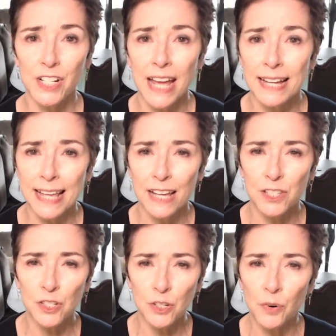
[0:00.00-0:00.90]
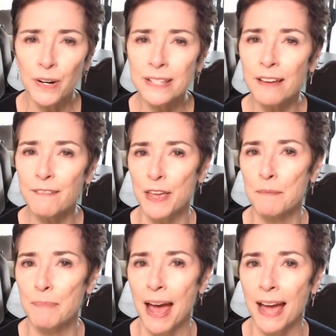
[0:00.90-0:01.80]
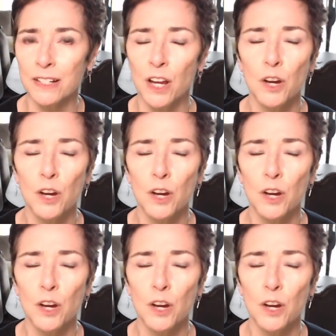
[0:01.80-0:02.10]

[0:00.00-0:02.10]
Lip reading: has had stories of impact